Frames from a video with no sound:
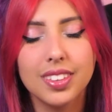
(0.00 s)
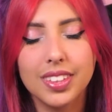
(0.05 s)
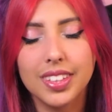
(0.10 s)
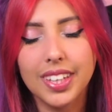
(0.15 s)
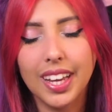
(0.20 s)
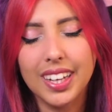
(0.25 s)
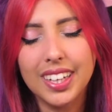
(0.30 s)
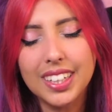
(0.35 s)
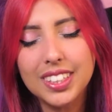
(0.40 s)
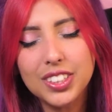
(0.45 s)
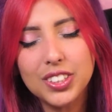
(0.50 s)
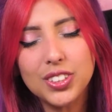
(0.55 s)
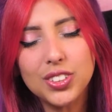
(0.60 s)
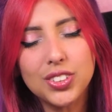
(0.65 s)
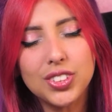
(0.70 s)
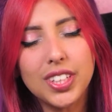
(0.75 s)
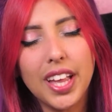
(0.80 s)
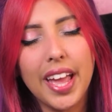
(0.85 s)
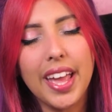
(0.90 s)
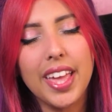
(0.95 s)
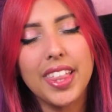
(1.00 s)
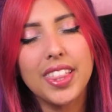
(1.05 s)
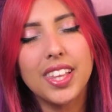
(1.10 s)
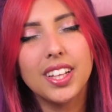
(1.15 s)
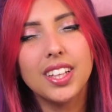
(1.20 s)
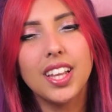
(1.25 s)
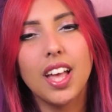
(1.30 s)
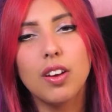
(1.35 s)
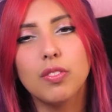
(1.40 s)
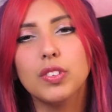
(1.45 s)
Can I just say the
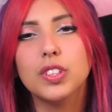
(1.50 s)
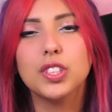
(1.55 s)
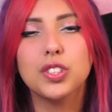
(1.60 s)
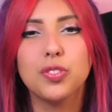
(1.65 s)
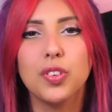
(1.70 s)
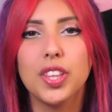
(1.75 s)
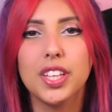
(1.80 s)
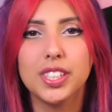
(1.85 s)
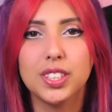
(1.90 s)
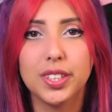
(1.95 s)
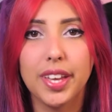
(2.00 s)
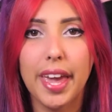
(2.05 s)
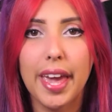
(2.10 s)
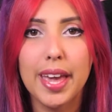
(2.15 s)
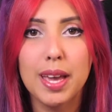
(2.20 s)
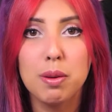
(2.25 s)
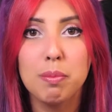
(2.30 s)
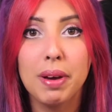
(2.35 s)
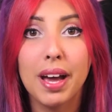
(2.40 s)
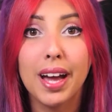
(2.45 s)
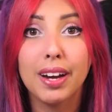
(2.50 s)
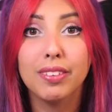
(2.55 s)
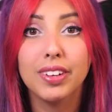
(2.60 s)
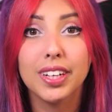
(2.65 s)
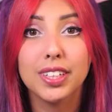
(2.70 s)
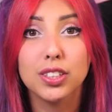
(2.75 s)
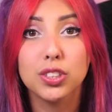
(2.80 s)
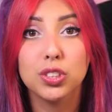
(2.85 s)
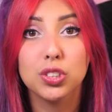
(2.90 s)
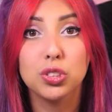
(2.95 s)
levels for this game are
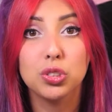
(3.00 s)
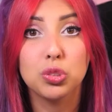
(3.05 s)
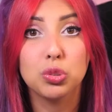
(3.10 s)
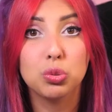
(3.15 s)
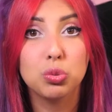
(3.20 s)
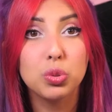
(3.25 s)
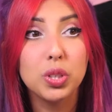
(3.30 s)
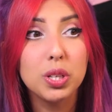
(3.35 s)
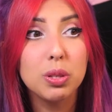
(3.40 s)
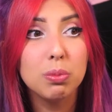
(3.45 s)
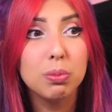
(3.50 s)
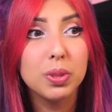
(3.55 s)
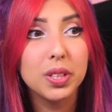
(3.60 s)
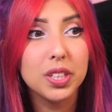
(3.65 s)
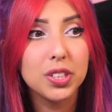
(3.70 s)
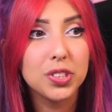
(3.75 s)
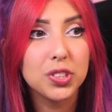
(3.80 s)
extremely